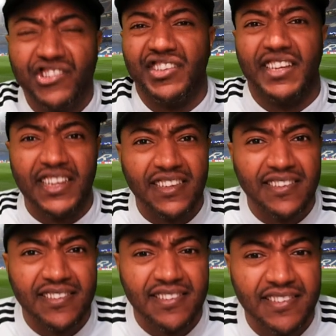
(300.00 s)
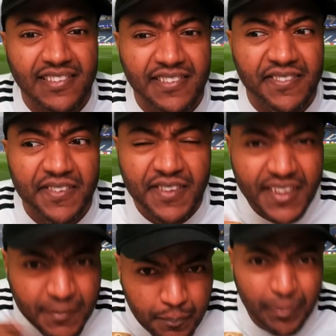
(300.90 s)
mention is
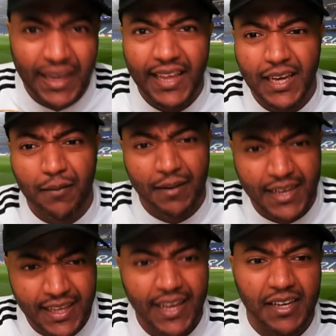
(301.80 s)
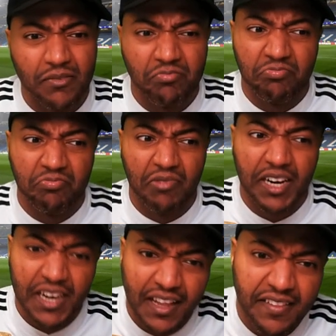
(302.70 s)
Bellingham. Again,
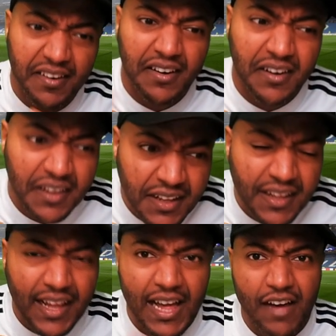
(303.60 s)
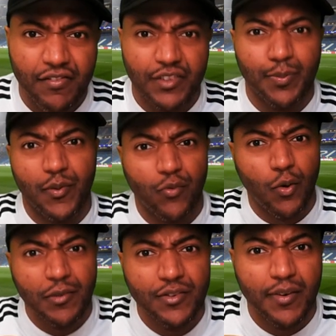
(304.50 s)
another average
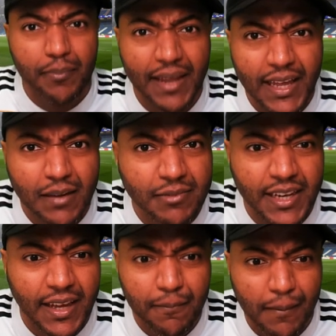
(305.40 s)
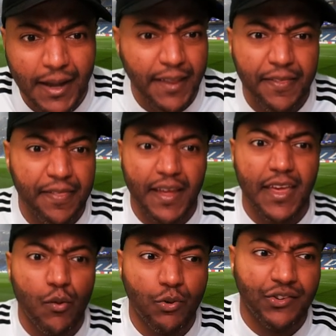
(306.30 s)
performance from Bellingham today. I didn't
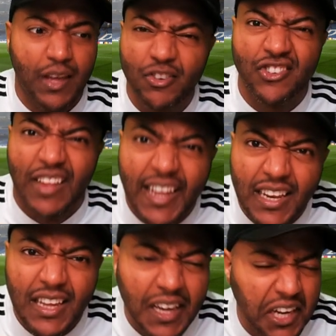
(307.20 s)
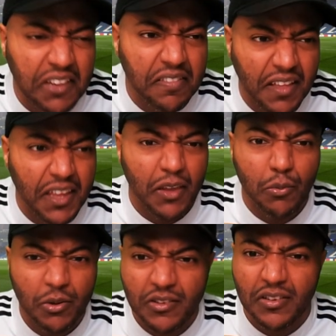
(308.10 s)
think he was outstanding. I didn't think
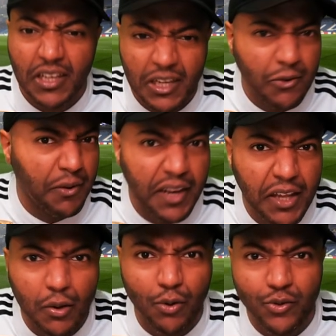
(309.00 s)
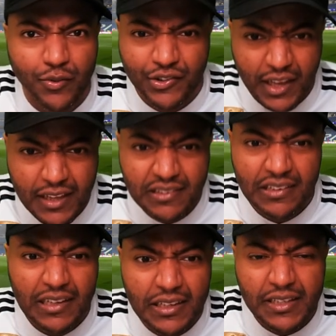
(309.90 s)
he was creating loads of
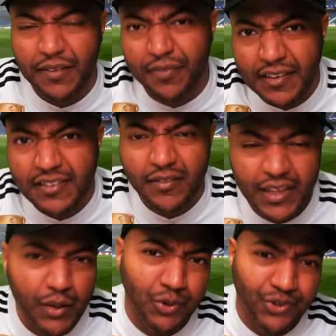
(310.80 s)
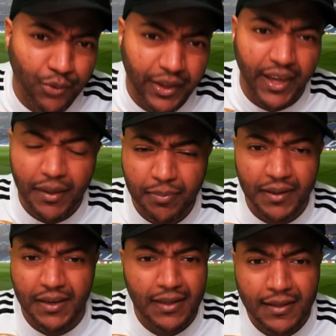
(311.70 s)
chance. Defensively, he was okay,
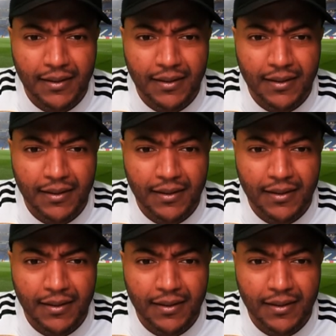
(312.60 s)
but